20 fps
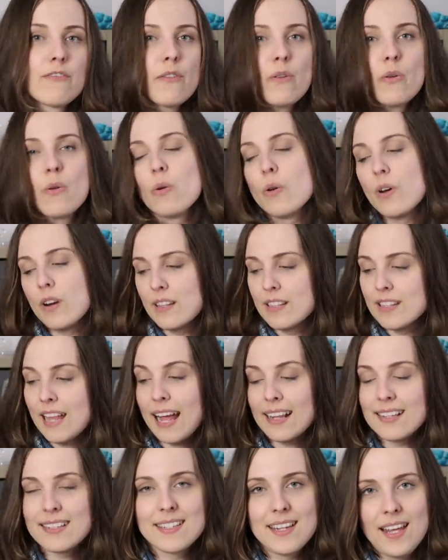for
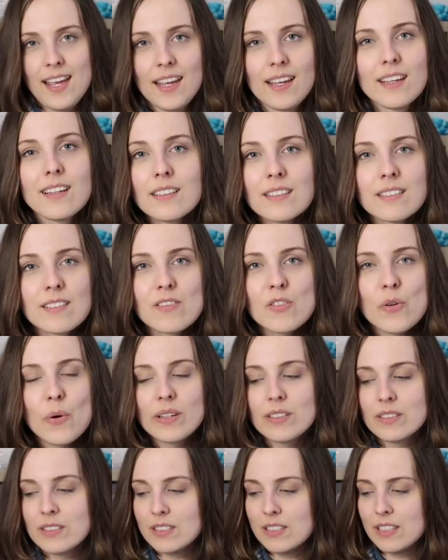that day, so
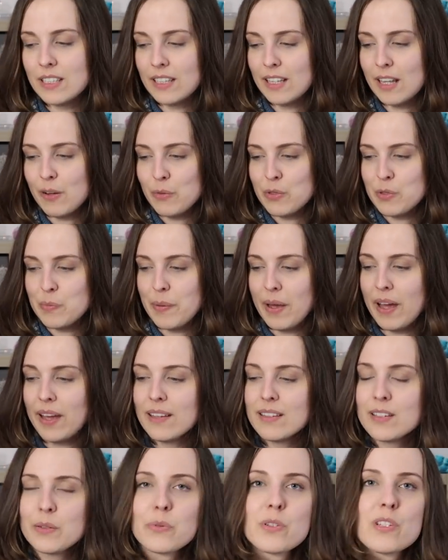I don't think that was
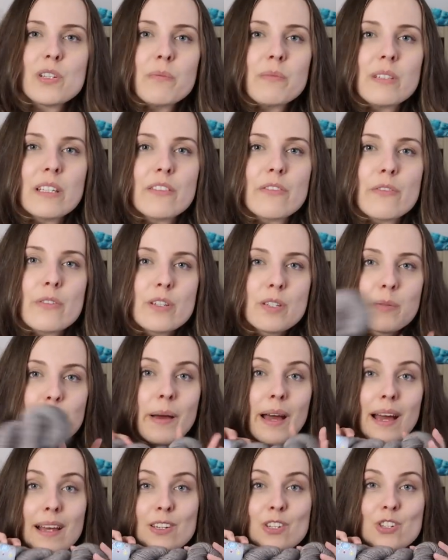bad. There was something for
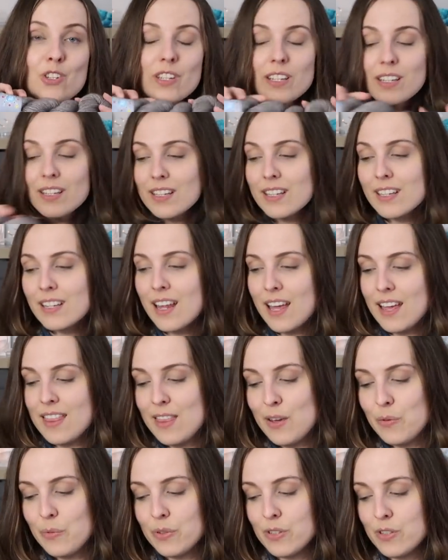Sebastian, and
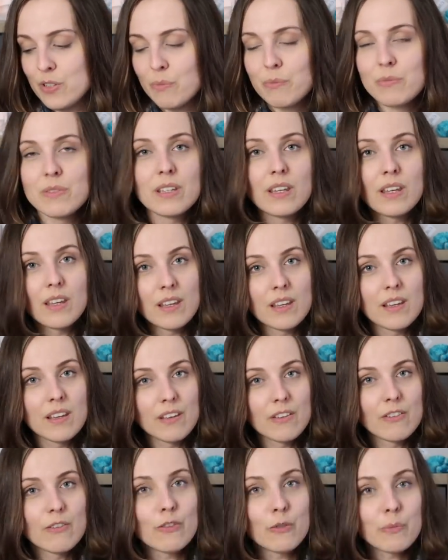there was something
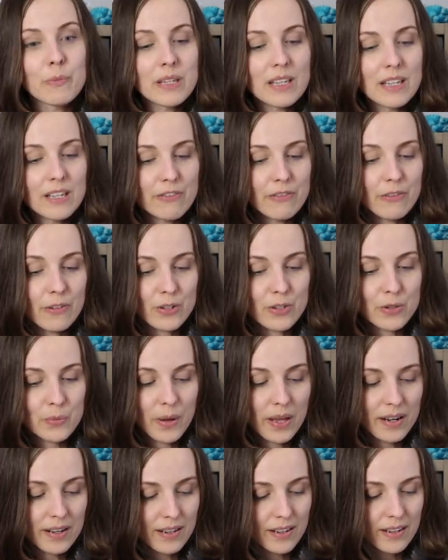for me for a
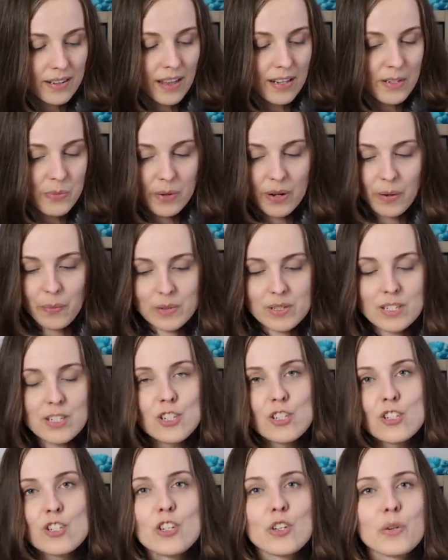sweater. That's what I
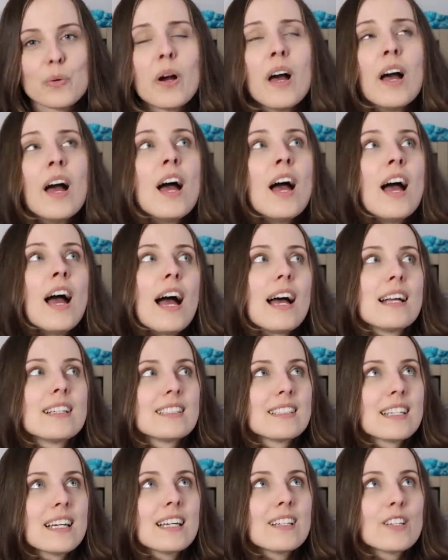wanted to do.
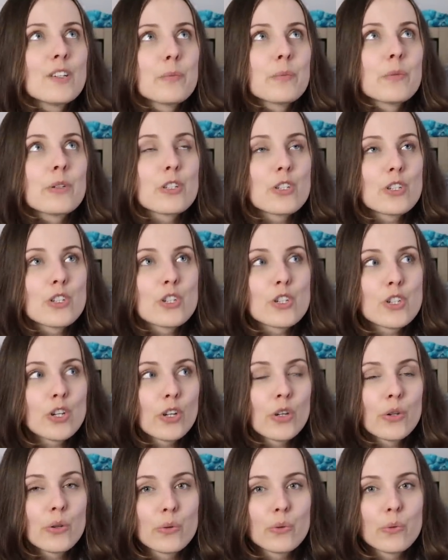And day number
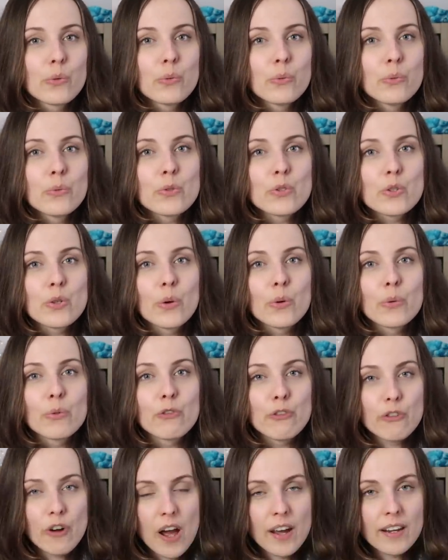two,
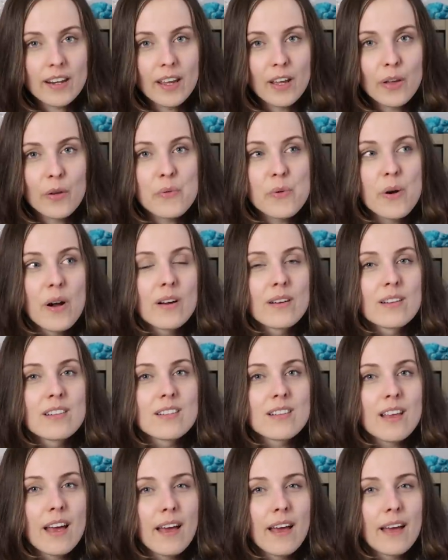so Friday,
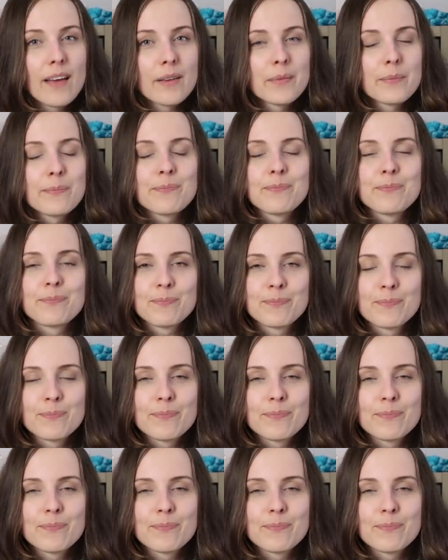was um,